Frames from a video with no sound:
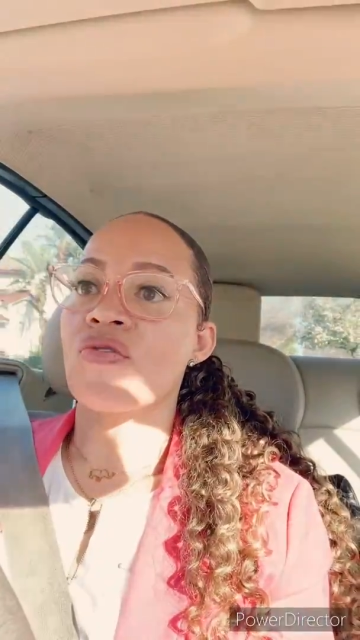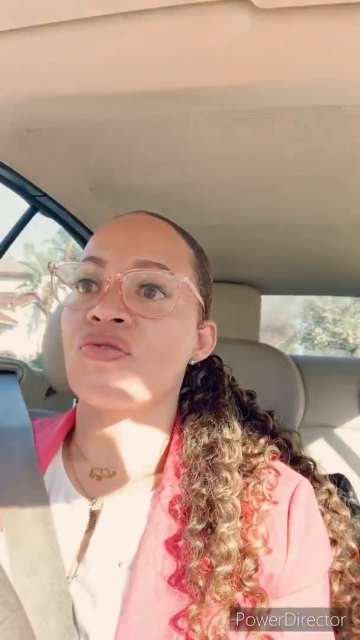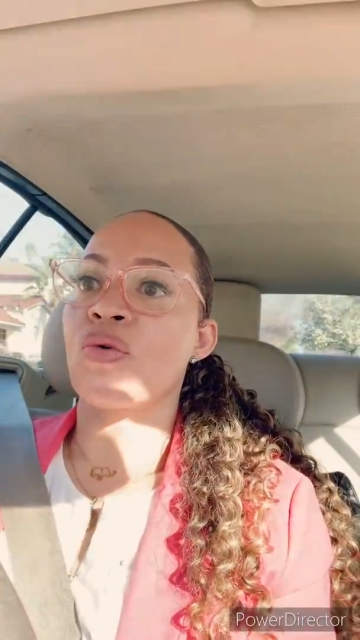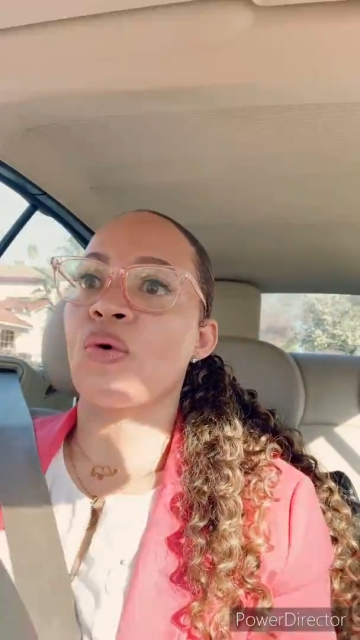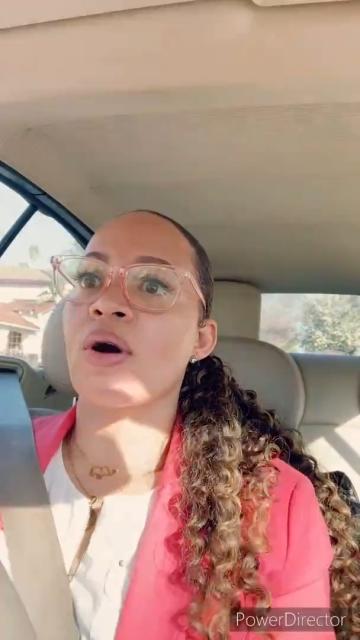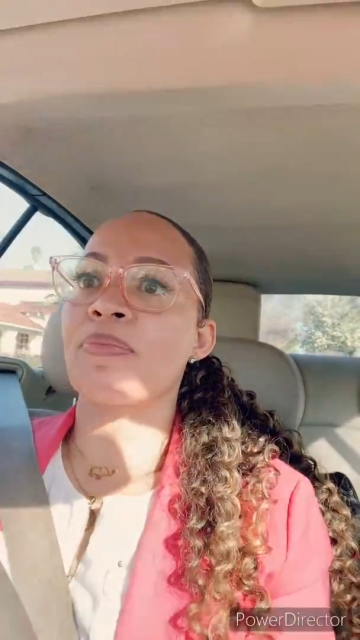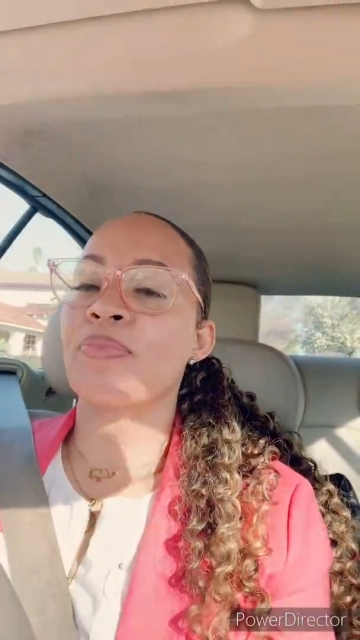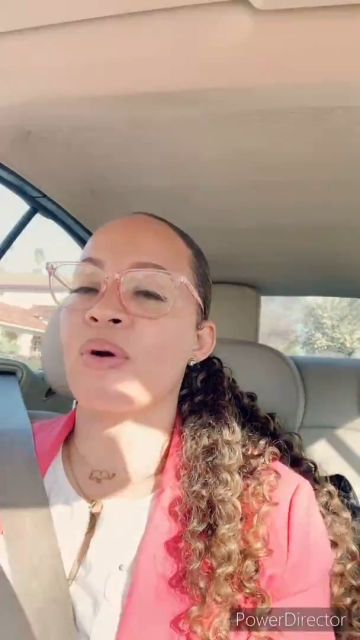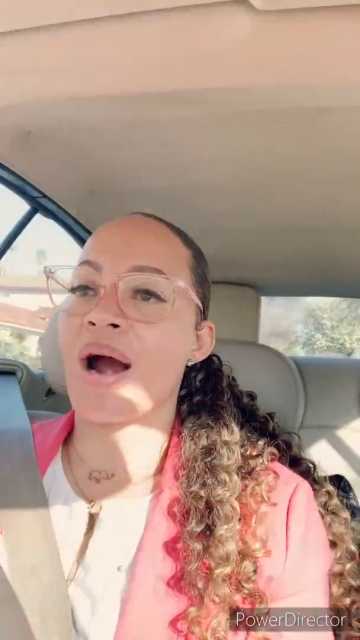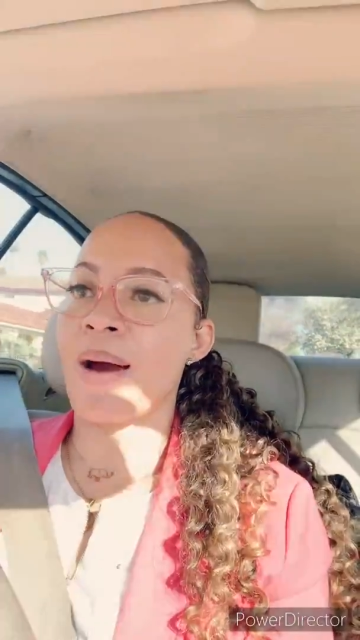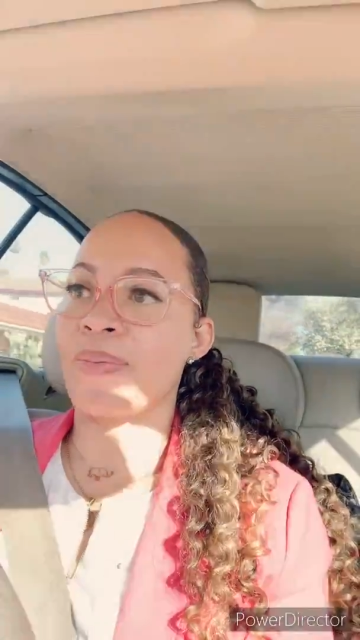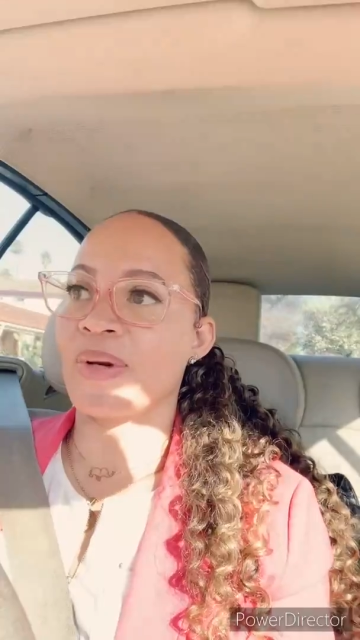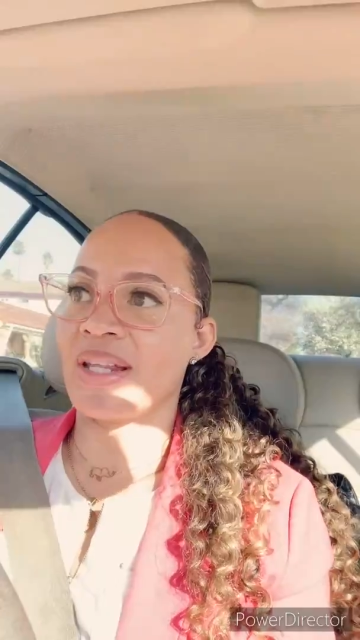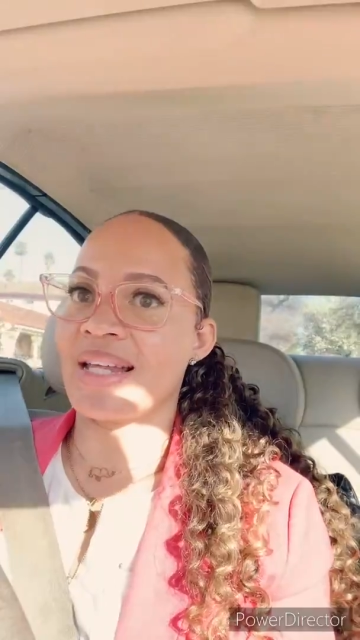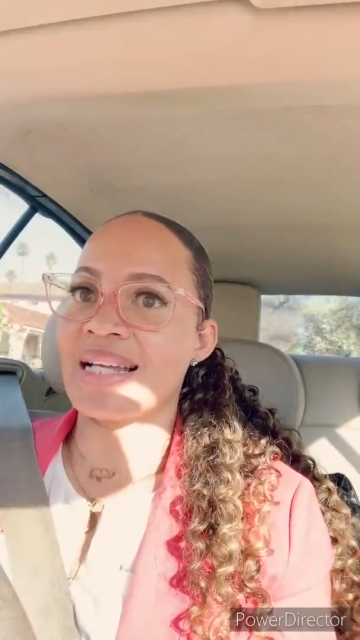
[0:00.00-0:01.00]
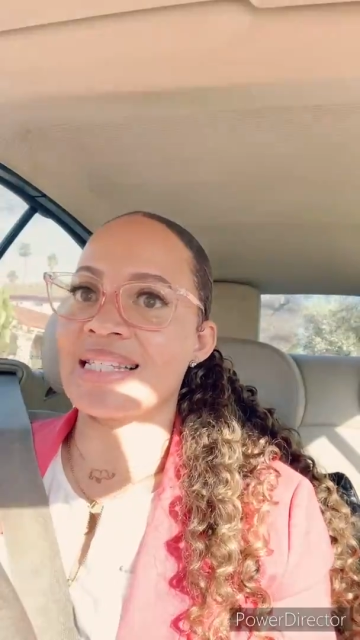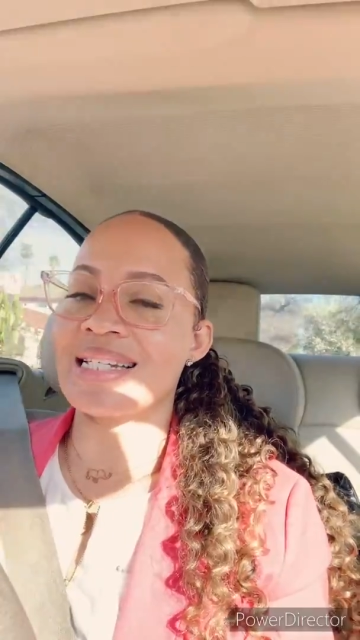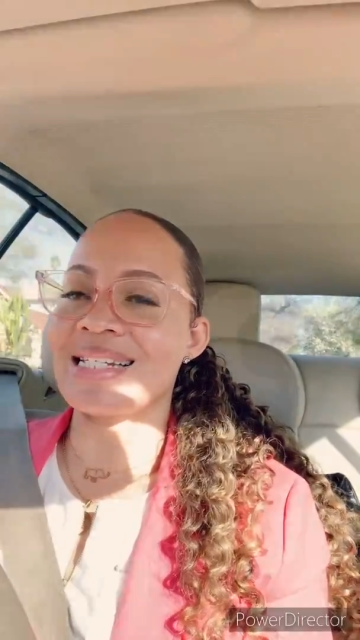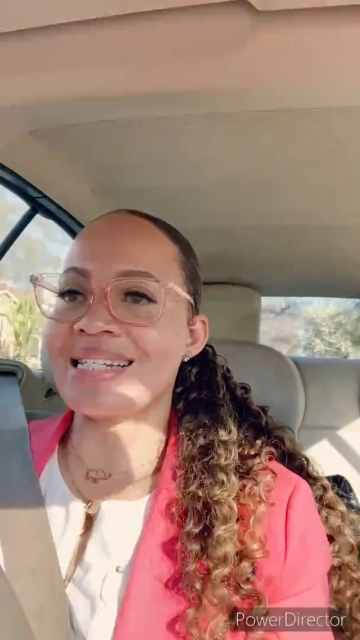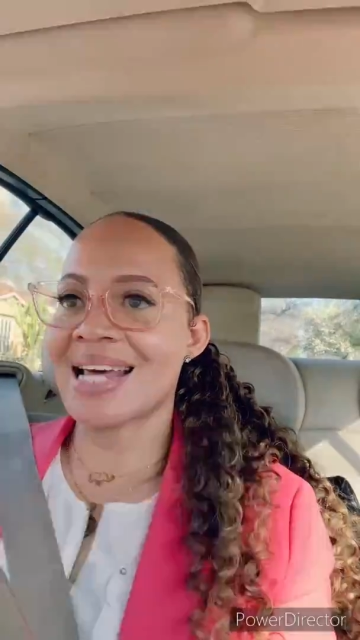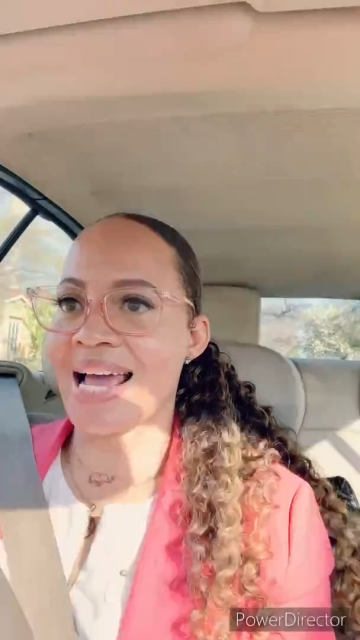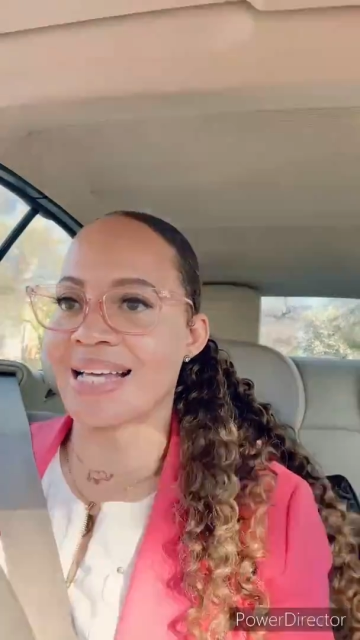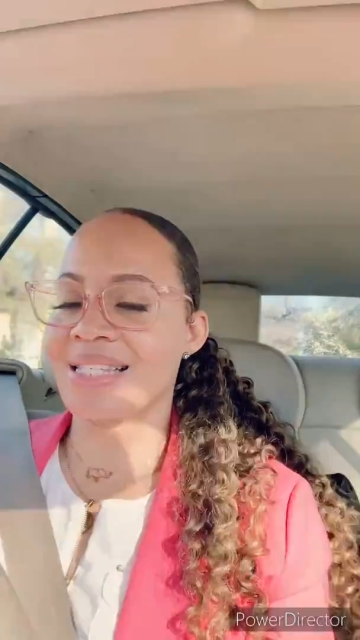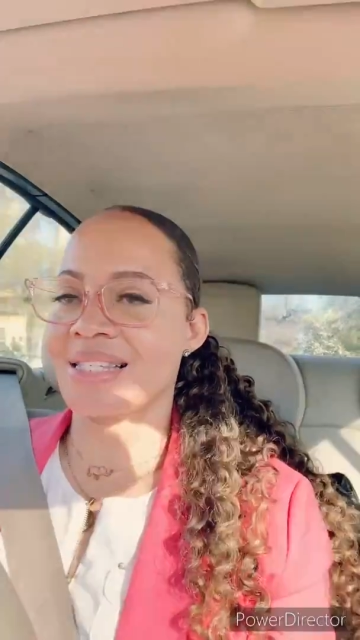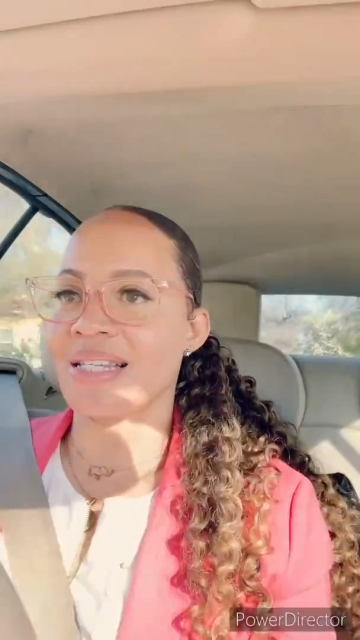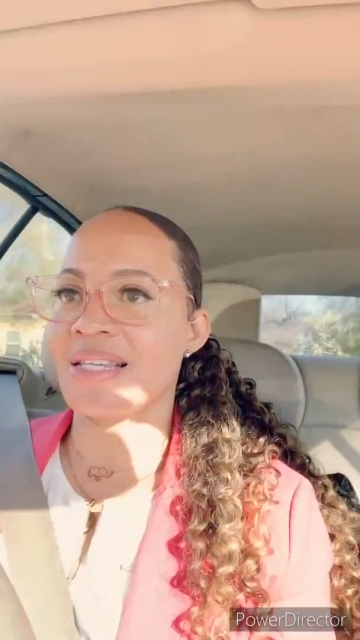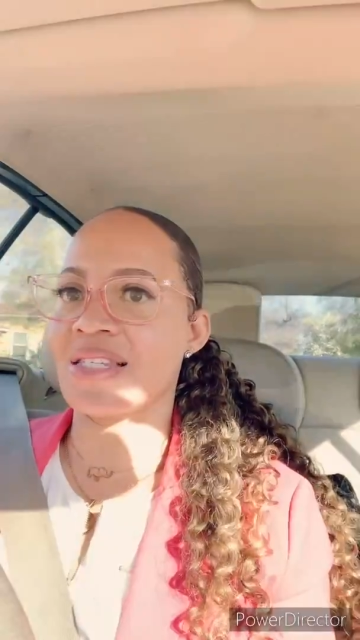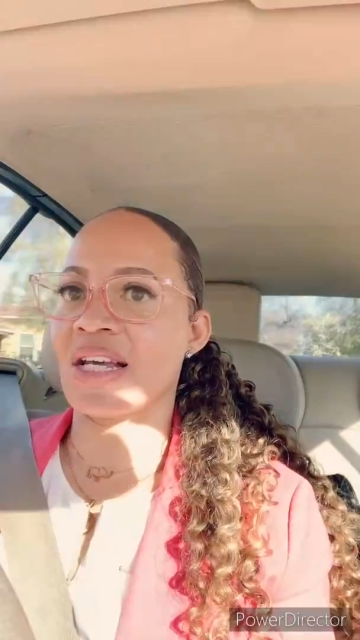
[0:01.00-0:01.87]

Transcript: for a property that's in Texas,